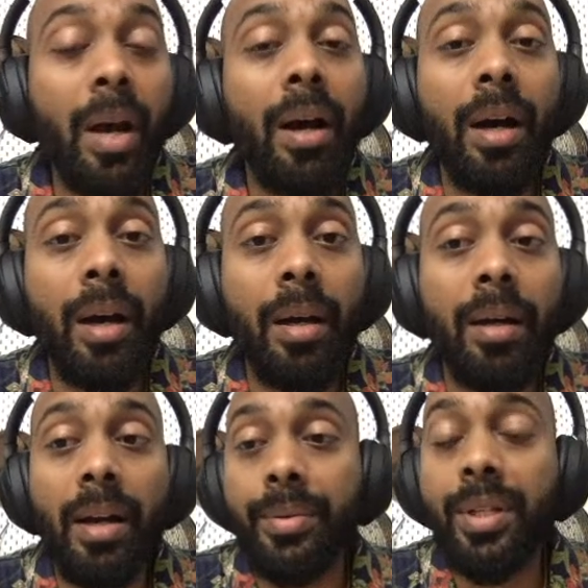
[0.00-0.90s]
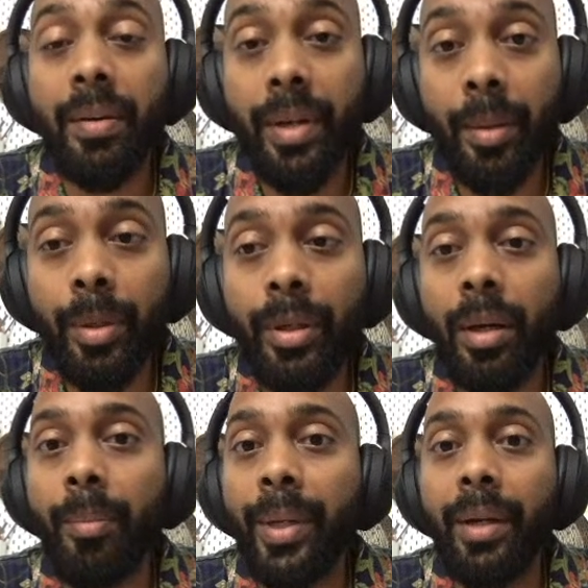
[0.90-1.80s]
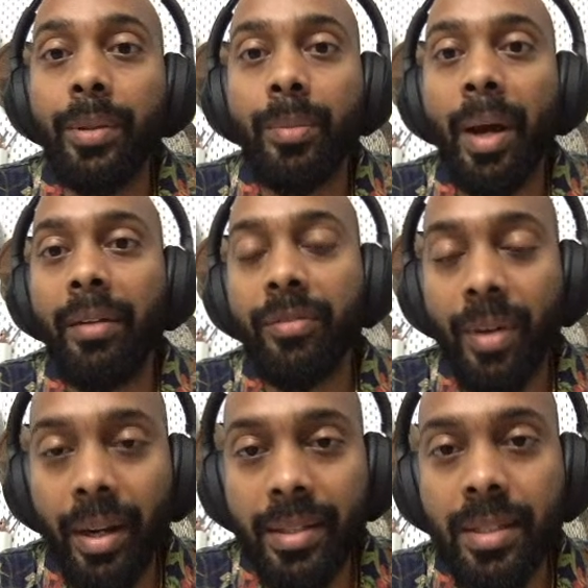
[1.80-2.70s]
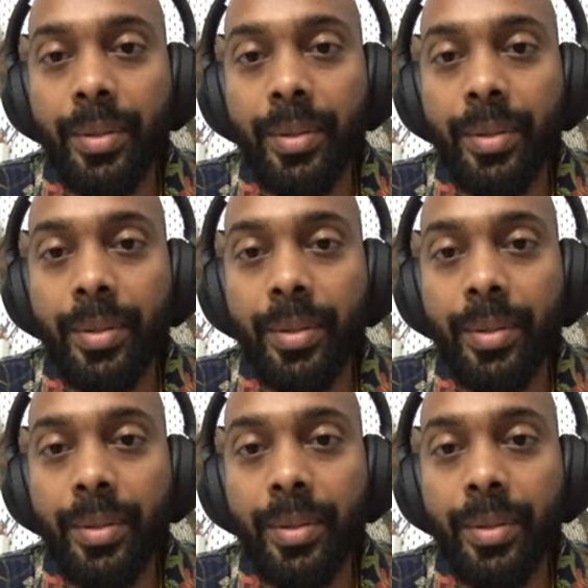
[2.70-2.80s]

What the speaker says: I was never able to compete with my friends.